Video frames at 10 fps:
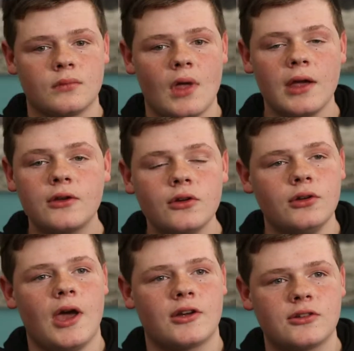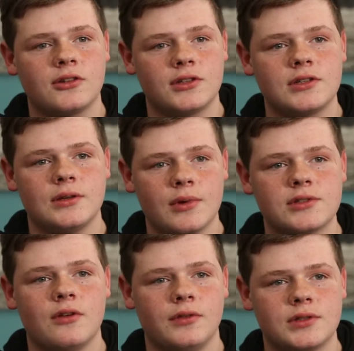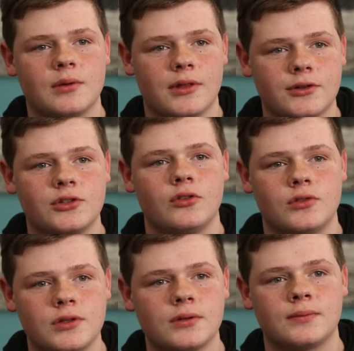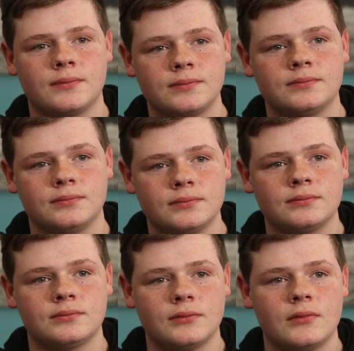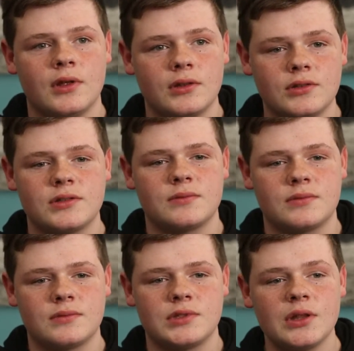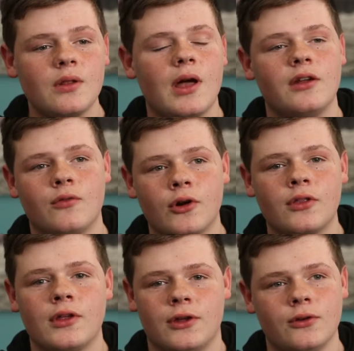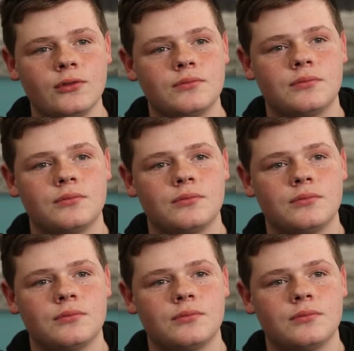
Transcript: I could actually see myself in some of their shoes. Like, just seeing the line of work they do,